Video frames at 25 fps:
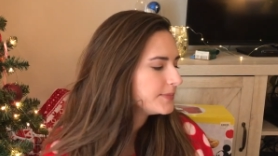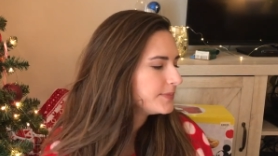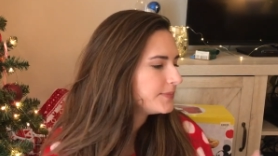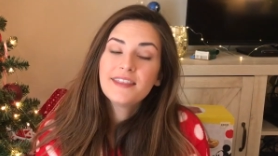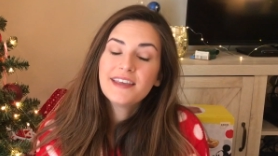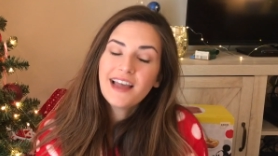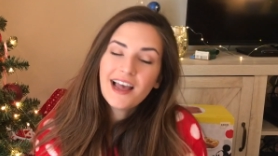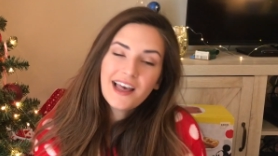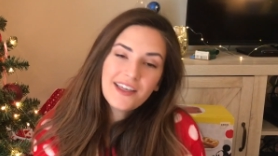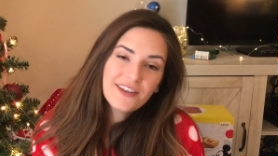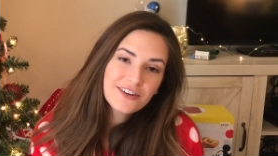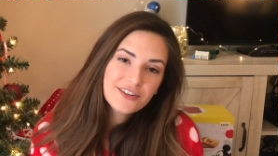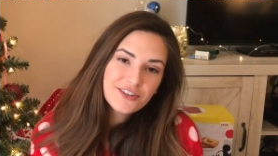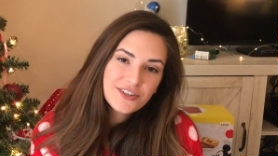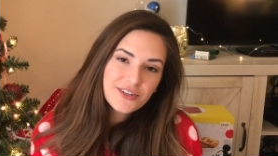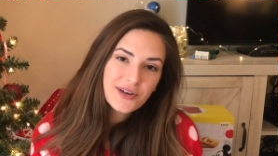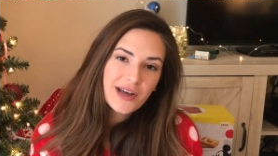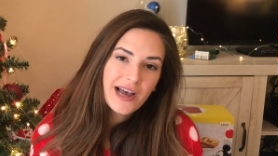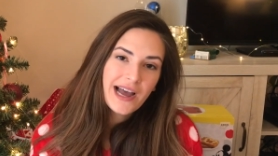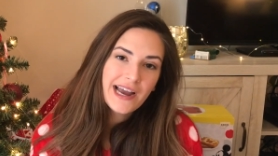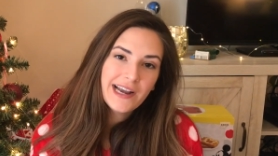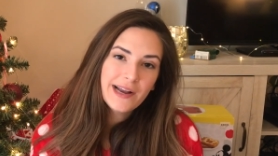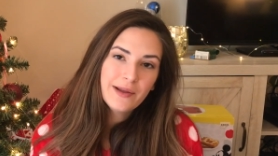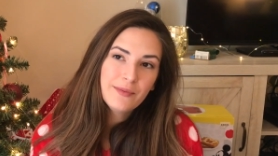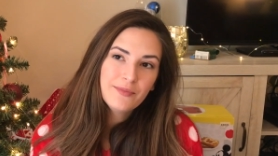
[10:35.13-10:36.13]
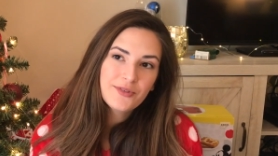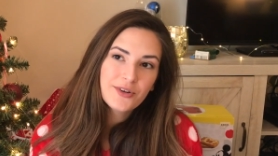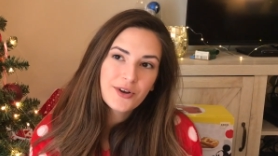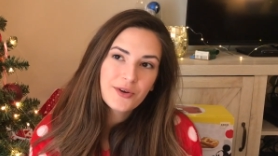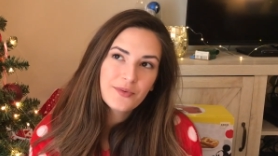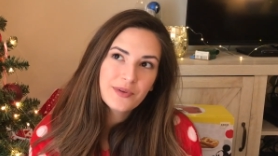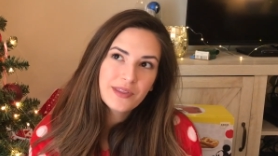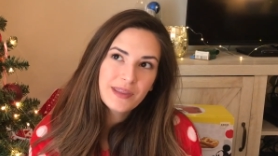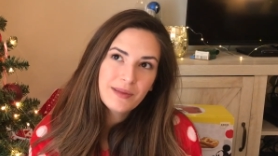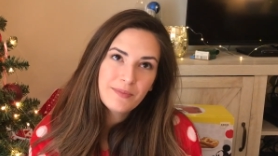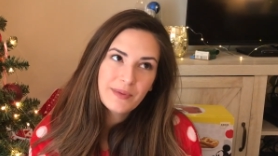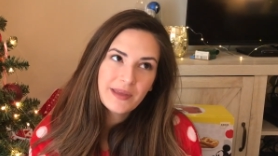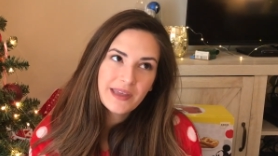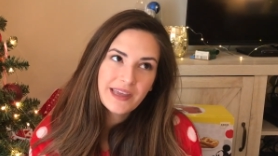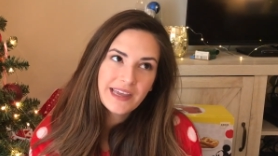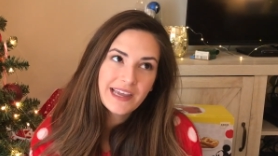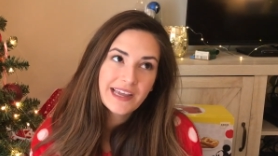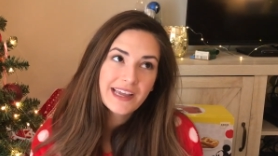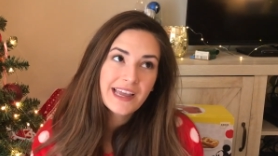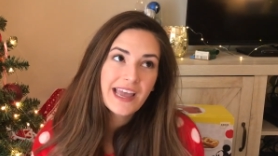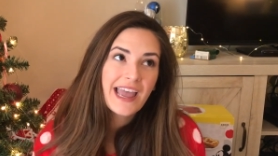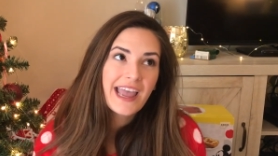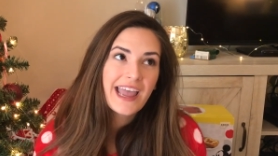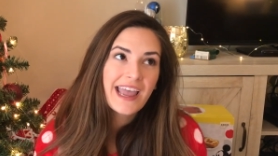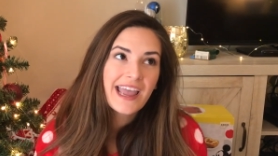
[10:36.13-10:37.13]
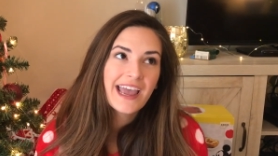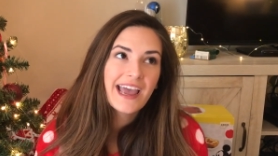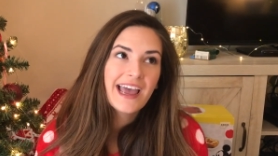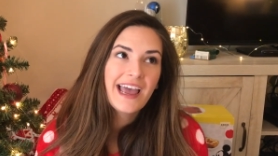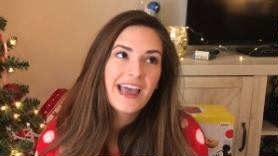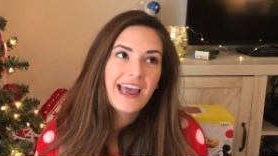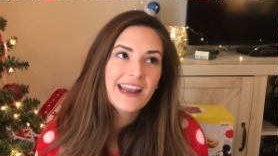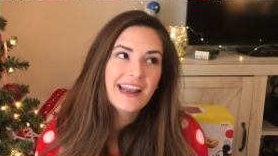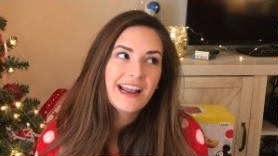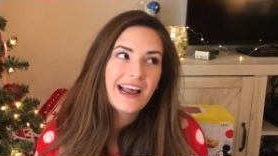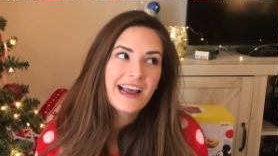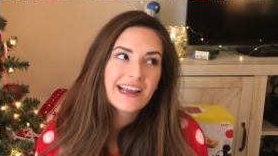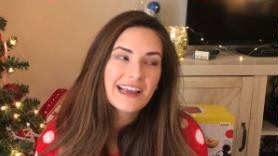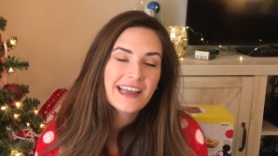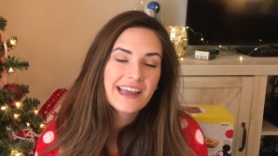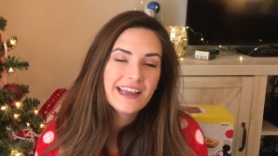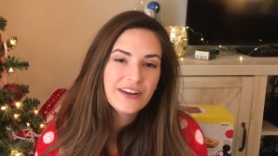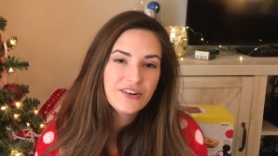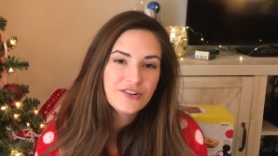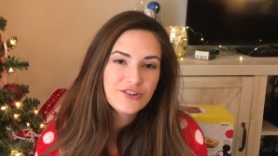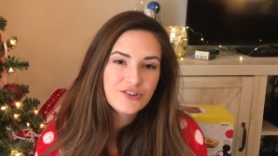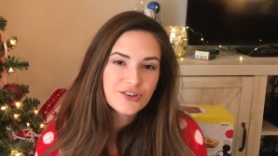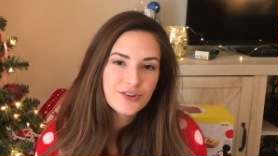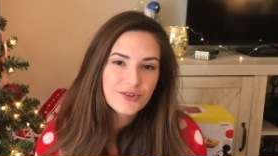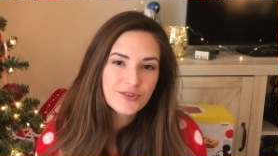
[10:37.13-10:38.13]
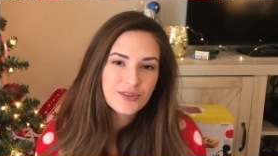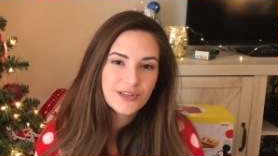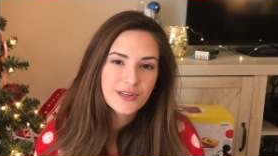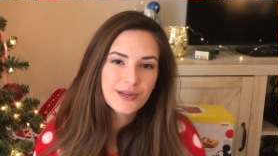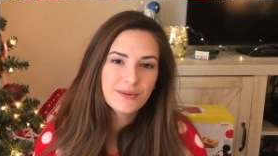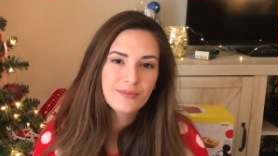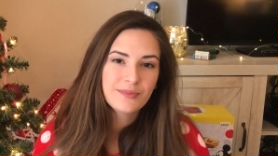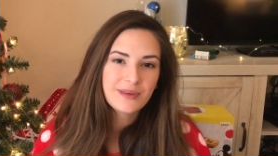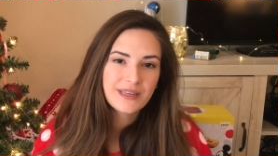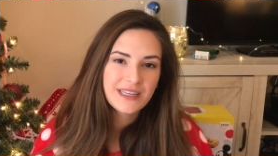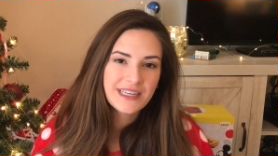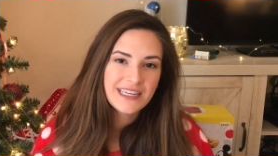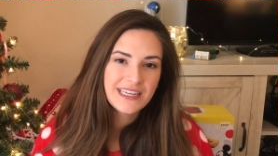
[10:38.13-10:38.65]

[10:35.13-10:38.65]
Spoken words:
The other two items are really big and I can't show them